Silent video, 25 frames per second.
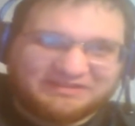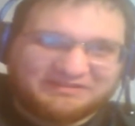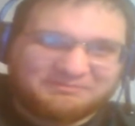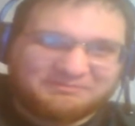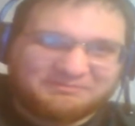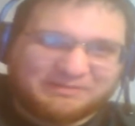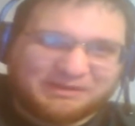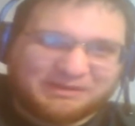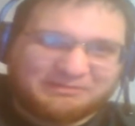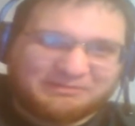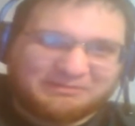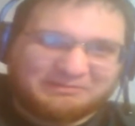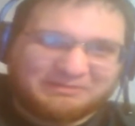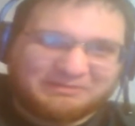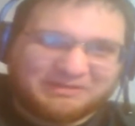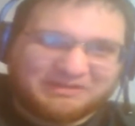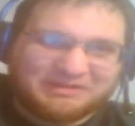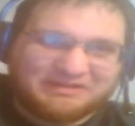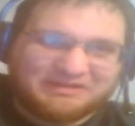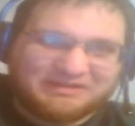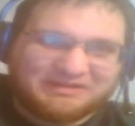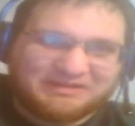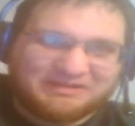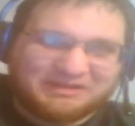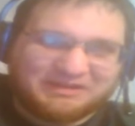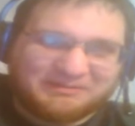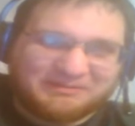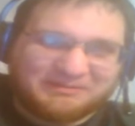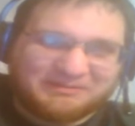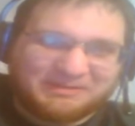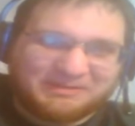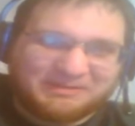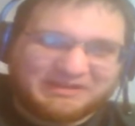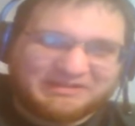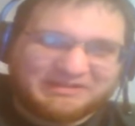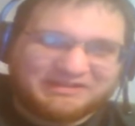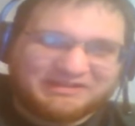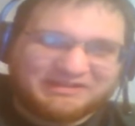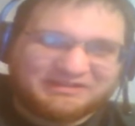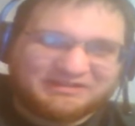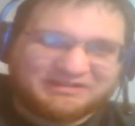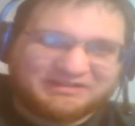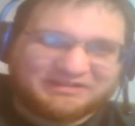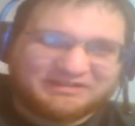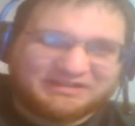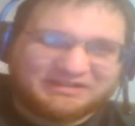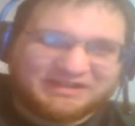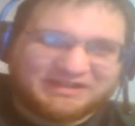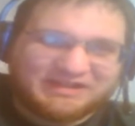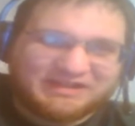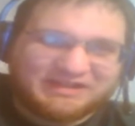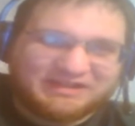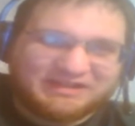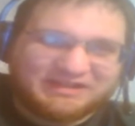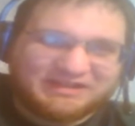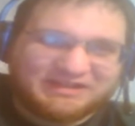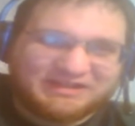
I'd probably amend it so that